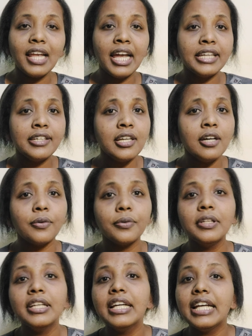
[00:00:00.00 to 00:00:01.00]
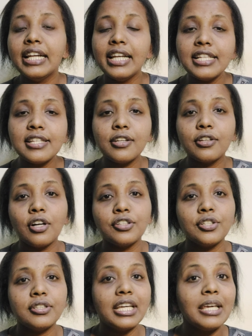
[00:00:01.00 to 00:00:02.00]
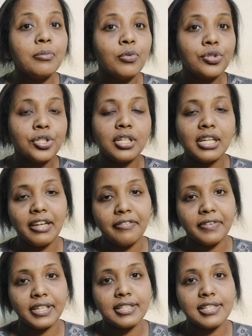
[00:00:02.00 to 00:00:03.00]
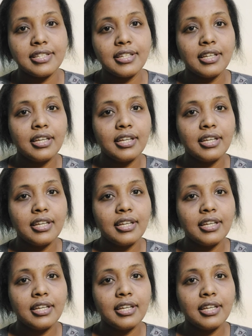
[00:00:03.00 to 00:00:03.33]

And now, let's look on to the emotional effects.